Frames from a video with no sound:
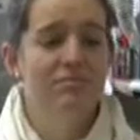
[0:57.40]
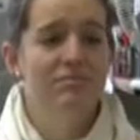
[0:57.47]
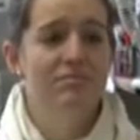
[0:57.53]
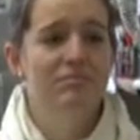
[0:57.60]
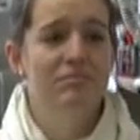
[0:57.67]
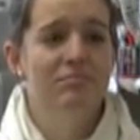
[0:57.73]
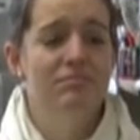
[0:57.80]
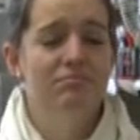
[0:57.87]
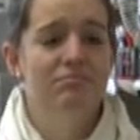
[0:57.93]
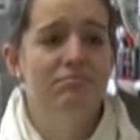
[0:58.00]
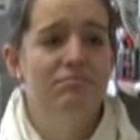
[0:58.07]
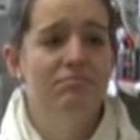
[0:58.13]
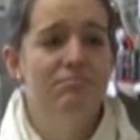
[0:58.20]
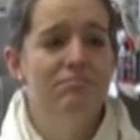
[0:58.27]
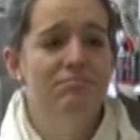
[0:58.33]

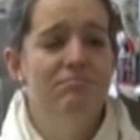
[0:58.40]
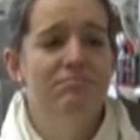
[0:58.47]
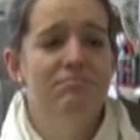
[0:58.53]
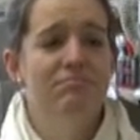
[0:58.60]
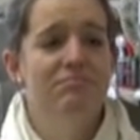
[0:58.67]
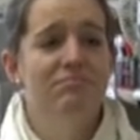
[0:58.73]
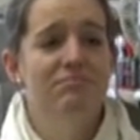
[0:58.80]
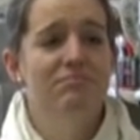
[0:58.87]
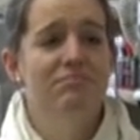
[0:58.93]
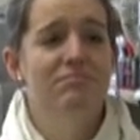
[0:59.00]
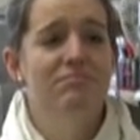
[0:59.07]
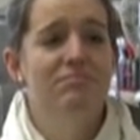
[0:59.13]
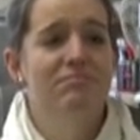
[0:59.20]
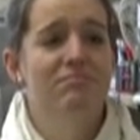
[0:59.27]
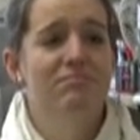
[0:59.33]

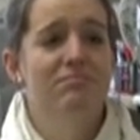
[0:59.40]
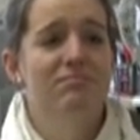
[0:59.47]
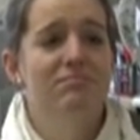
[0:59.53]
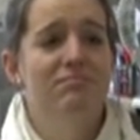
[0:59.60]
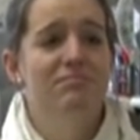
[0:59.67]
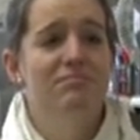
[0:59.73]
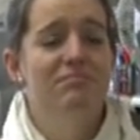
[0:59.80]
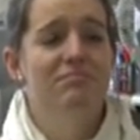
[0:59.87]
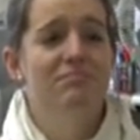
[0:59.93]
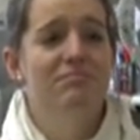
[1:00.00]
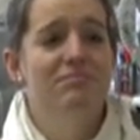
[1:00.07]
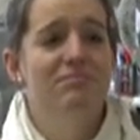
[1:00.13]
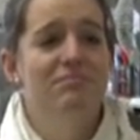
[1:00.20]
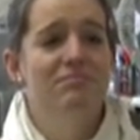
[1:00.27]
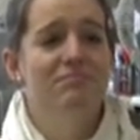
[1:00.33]

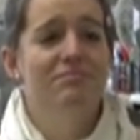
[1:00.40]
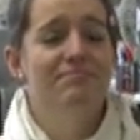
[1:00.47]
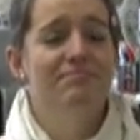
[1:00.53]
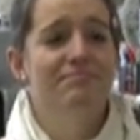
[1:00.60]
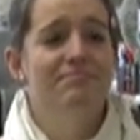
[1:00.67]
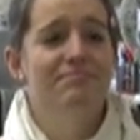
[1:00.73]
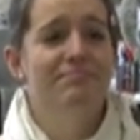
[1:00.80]
Nobody speaks.